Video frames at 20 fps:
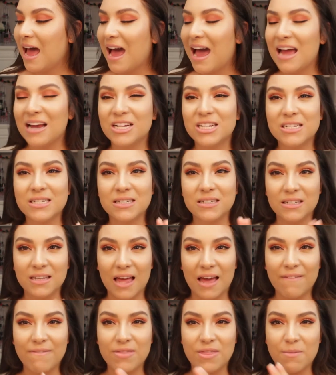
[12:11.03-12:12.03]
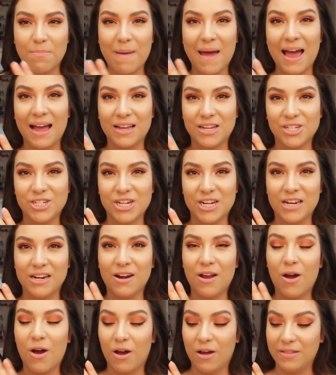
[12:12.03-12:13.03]
I just love the
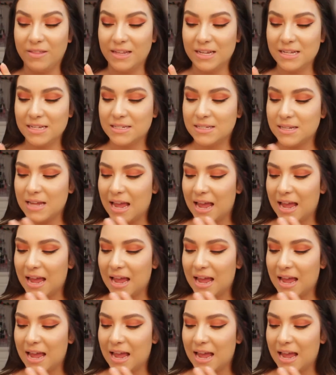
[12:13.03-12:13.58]
packaging on this,